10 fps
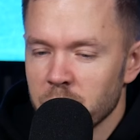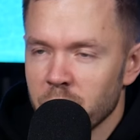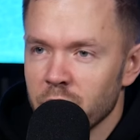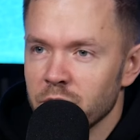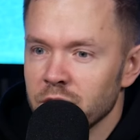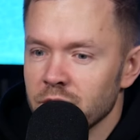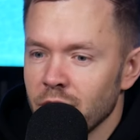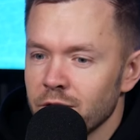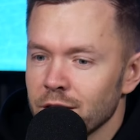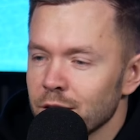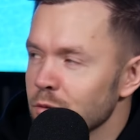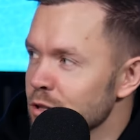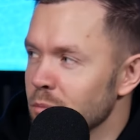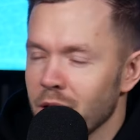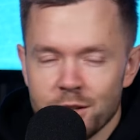part of it. I think it was
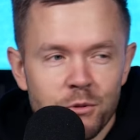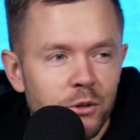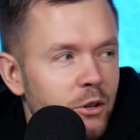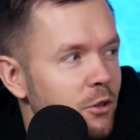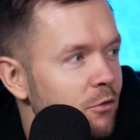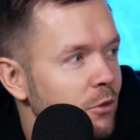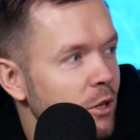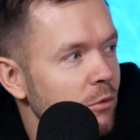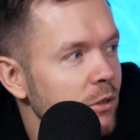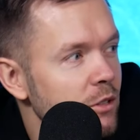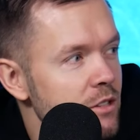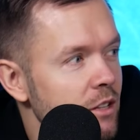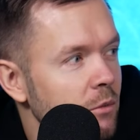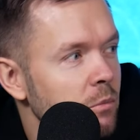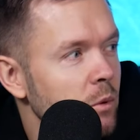the best quarter of Luka Vildoza
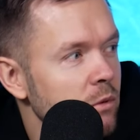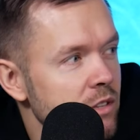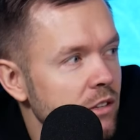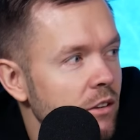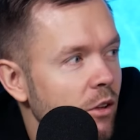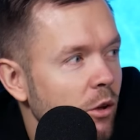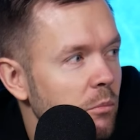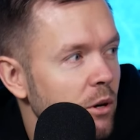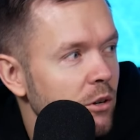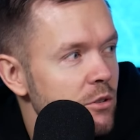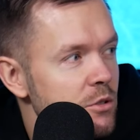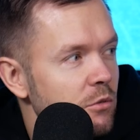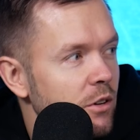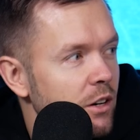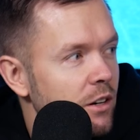that we've seen in Olympiacos so
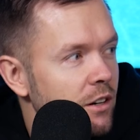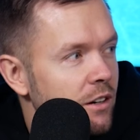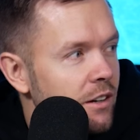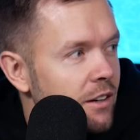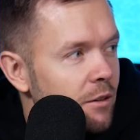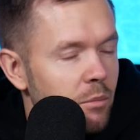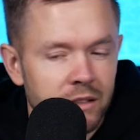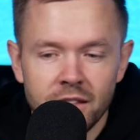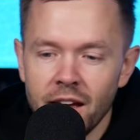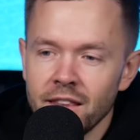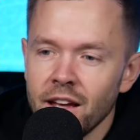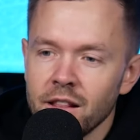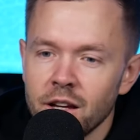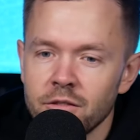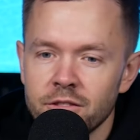far. But then I
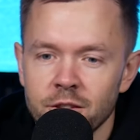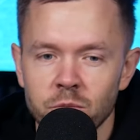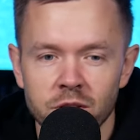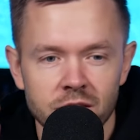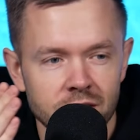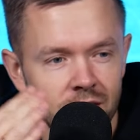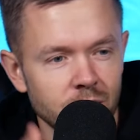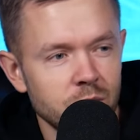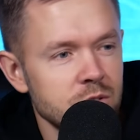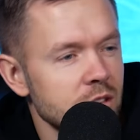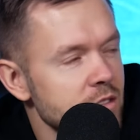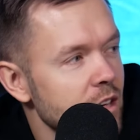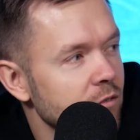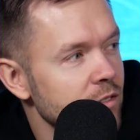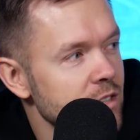loved what Augustus
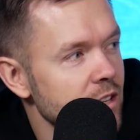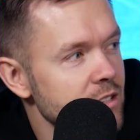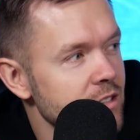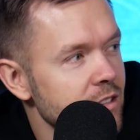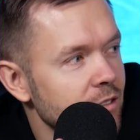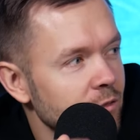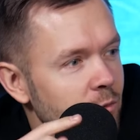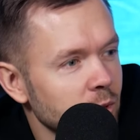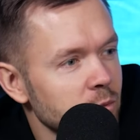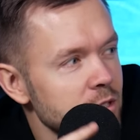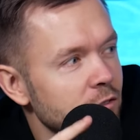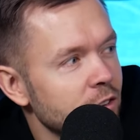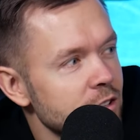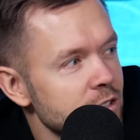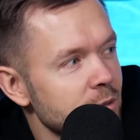emphasized. What was the
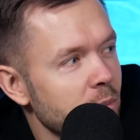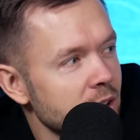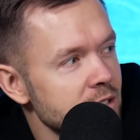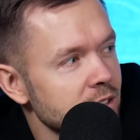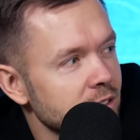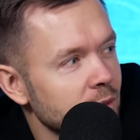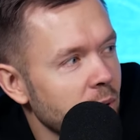first basket that